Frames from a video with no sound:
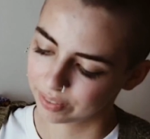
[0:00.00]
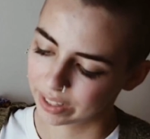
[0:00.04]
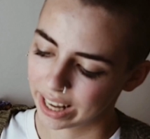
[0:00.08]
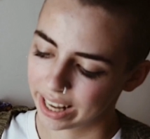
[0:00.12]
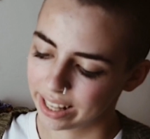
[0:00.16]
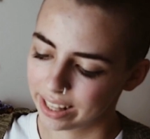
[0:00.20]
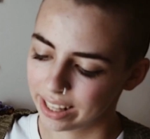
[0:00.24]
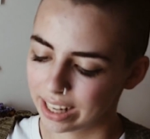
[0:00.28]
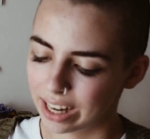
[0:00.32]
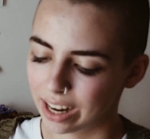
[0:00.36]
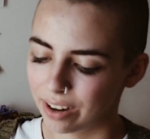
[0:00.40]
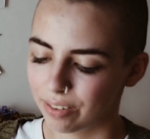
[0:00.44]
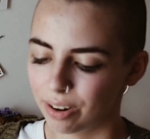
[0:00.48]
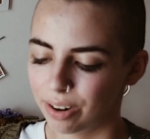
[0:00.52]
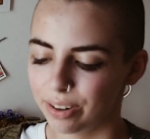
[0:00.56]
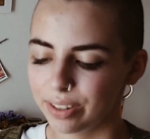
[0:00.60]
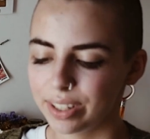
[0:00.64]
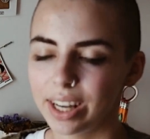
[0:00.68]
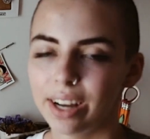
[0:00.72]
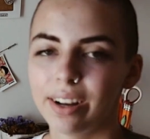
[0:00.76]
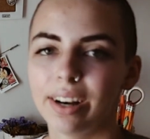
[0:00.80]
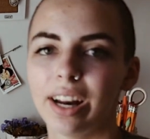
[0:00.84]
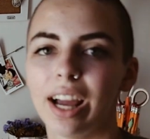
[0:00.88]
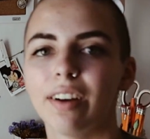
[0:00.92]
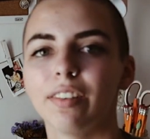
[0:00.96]
And then I wrote
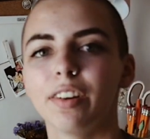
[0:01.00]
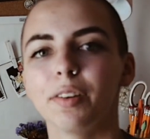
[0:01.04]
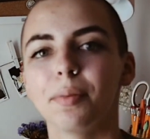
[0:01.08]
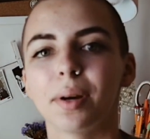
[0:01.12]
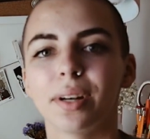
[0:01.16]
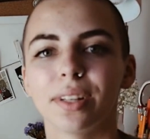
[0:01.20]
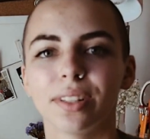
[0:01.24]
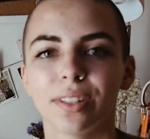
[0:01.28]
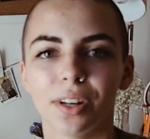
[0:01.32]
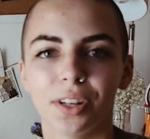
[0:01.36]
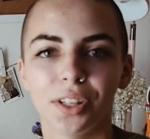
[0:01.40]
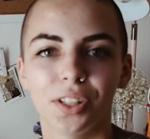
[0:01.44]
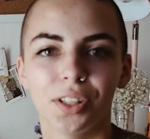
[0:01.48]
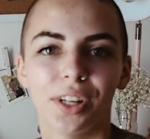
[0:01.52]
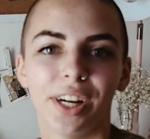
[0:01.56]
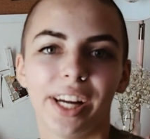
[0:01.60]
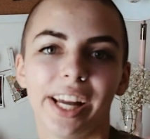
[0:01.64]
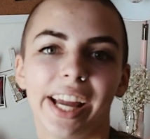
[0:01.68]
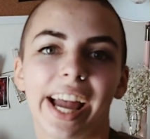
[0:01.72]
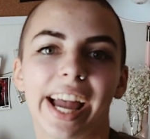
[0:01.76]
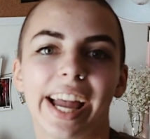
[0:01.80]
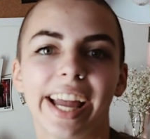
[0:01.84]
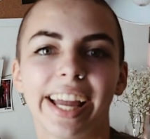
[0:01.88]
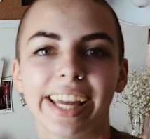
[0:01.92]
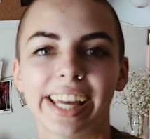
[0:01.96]
down having my
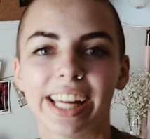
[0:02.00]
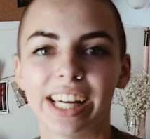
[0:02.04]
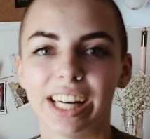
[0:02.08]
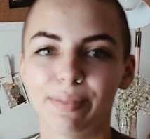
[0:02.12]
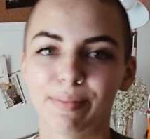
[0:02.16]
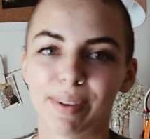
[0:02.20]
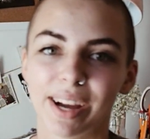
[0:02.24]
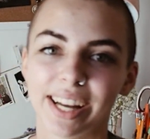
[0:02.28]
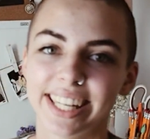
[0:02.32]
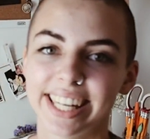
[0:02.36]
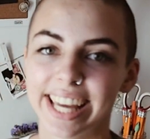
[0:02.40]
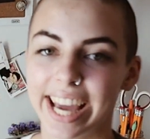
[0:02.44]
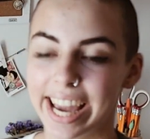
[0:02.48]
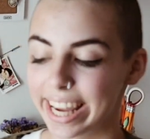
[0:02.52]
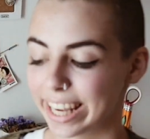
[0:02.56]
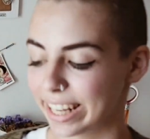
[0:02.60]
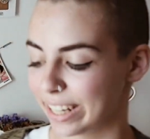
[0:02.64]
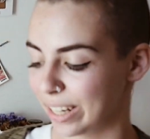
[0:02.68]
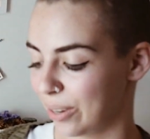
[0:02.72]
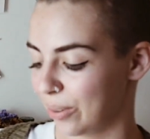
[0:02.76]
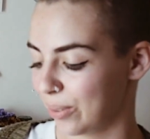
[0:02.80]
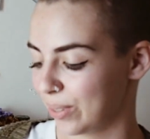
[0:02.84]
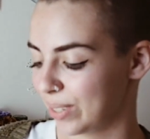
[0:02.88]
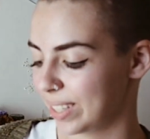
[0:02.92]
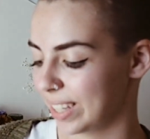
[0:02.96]
surgery and getting my
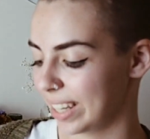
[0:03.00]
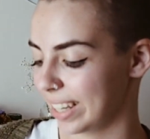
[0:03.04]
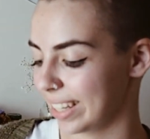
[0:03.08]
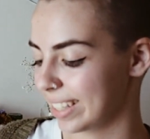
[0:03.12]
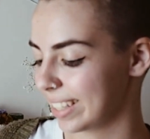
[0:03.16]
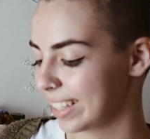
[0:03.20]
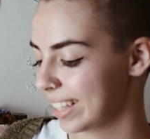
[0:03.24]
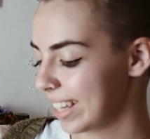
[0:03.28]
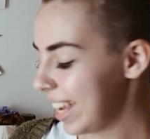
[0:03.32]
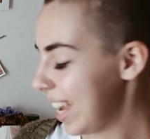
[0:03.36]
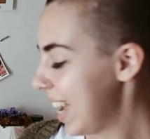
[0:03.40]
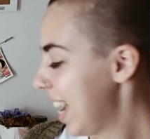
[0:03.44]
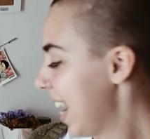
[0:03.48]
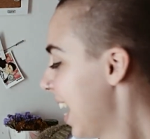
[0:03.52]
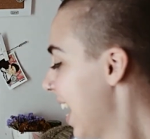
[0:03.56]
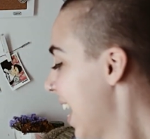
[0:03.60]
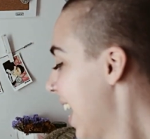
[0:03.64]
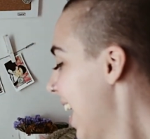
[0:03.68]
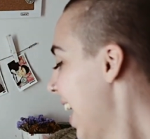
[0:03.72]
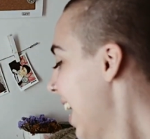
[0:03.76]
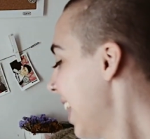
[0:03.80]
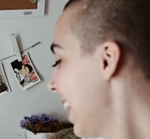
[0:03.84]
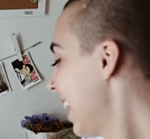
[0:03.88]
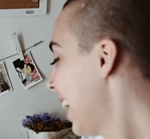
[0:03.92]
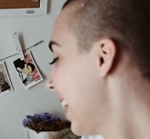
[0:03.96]
diagnosis.
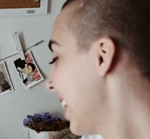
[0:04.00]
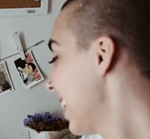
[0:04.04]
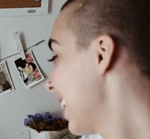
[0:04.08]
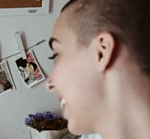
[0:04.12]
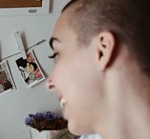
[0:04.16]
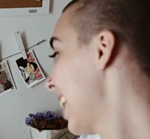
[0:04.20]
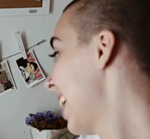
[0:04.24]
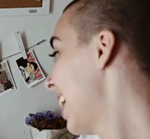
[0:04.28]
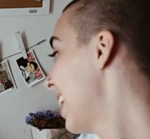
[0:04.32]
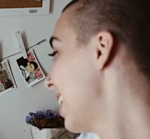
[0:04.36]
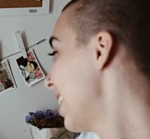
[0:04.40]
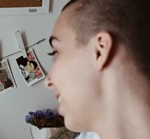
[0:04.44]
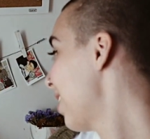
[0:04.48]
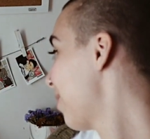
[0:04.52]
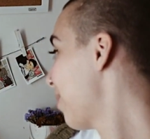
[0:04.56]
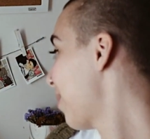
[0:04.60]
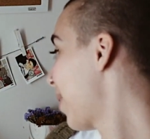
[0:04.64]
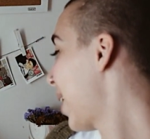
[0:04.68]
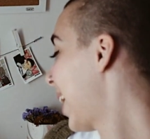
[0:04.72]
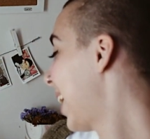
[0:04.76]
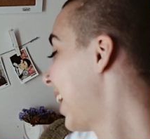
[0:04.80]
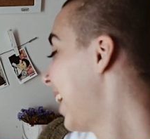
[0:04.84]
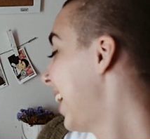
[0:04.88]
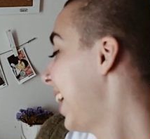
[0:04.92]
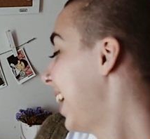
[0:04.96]
And that is the end of
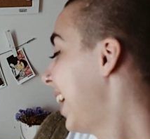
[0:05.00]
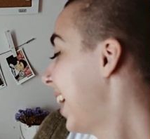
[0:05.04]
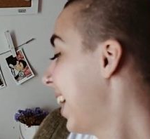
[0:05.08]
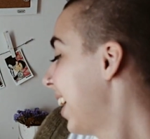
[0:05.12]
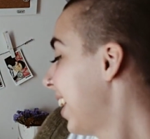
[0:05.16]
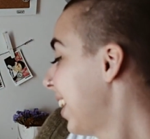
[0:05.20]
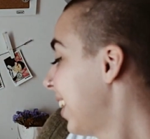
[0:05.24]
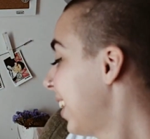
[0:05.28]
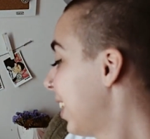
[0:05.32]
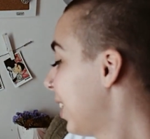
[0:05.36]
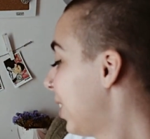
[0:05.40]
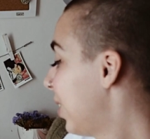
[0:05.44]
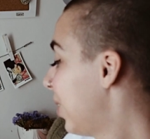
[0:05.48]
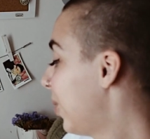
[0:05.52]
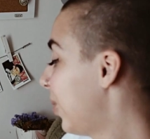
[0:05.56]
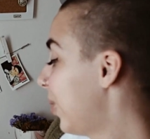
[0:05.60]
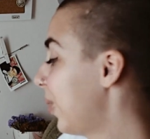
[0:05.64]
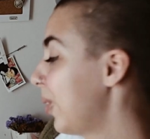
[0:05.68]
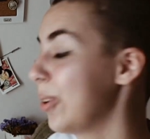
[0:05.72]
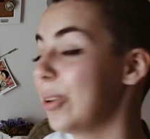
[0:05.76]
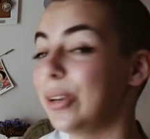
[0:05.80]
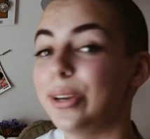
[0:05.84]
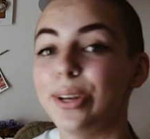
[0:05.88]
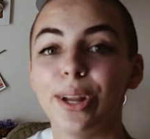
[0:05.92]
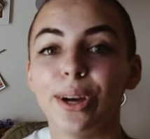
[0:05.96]
my
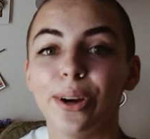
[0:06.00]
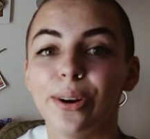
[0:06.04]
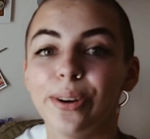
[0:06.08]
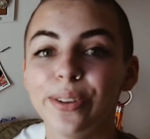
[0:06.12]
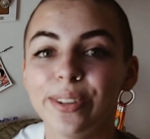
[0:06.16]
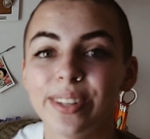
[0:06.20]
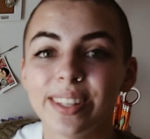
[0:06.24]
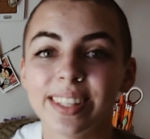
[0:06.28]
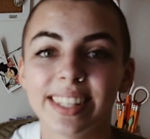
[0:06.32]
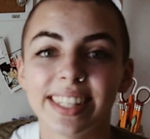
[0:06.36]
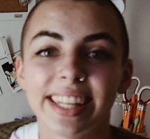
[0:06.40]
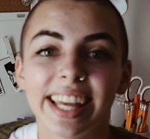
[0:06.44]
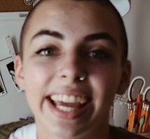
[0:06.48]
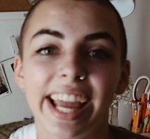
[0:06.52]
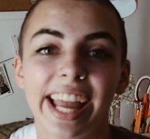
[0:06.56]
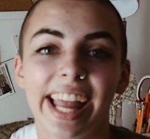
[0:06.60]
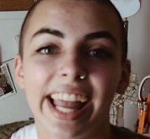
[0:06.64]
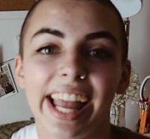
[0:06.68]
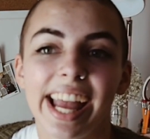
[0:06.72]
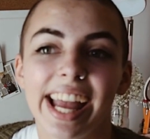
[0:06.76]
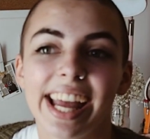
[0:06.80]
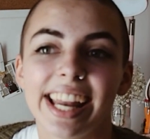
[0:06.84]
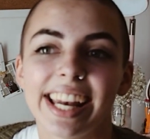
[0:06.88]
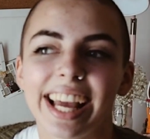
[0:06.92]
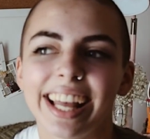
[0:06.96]
little notes,
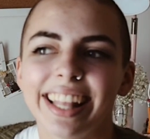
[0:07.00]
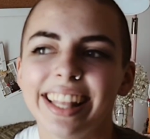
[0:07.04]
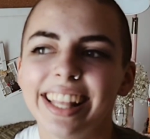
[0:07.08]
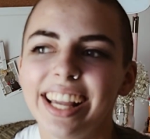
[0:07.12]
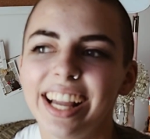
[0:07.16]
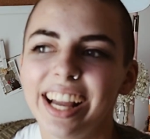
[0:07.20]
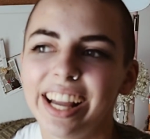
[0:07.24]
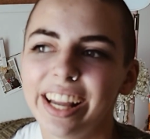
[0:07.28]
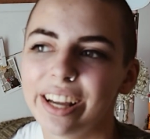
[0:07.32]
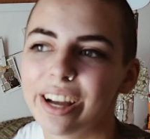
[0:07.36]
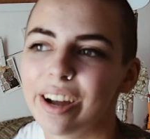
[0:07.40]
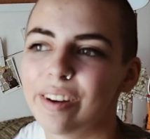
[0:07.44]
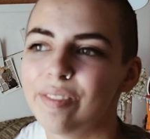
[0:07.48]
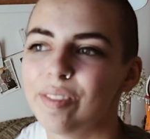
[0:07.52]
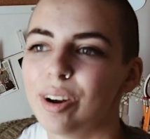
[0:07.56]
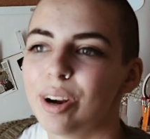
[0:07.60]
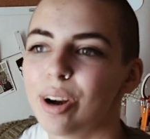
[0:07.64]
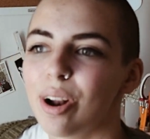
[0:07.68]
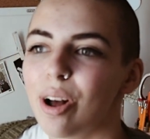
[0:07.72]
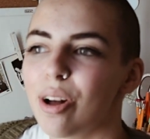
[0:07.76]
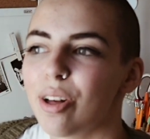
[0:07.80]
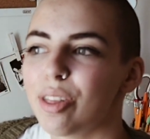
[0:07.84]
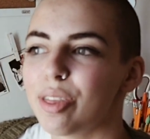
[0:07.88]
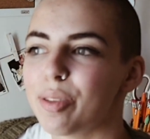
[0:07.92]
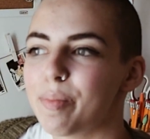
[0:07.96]
and I think I
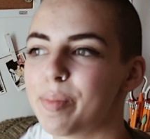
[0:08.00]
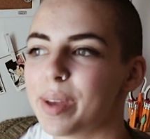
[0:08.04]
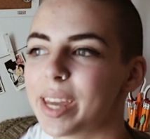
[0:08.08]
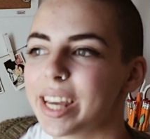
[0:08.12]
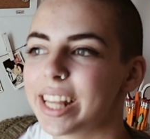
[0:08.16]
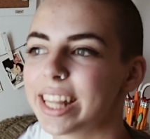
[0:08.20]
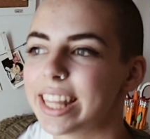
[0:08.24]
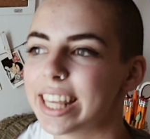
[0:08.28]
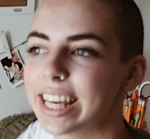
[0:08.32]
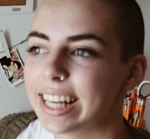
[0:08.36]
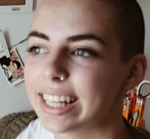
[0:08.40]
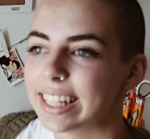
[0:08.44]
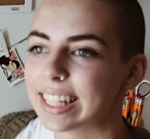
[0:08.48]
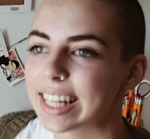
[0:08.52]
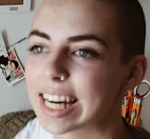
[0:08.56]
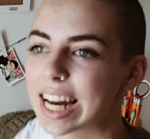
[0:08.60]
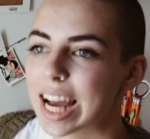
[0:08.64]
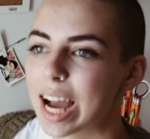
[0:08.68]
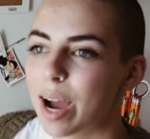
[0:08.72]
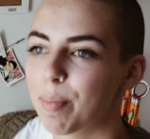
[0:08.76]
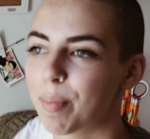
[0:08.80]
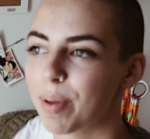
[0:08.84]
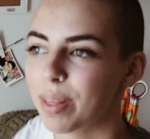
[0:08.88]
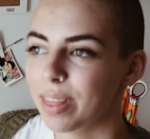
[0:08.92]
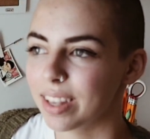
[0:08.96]
covered all the big things that
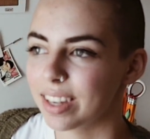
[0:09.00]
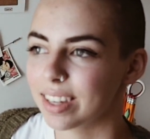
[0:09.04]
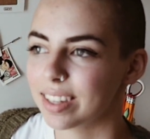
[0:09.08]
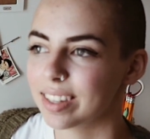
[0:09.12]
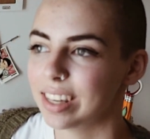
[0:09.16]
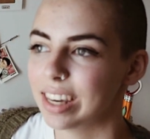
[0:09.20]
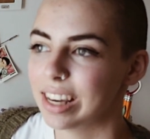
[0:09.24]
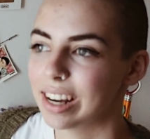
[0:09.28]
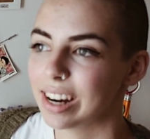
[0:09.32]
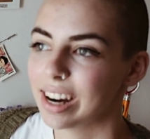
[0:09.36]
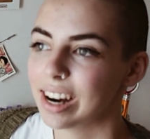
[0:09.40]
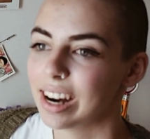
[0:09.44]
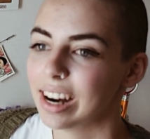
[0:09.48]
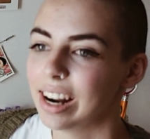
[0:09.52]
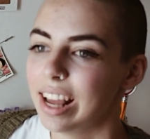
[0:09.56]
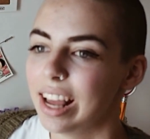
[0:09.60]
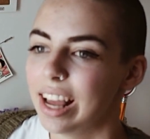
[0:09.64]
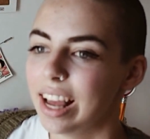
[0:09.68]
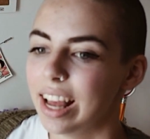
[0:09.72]
happened this year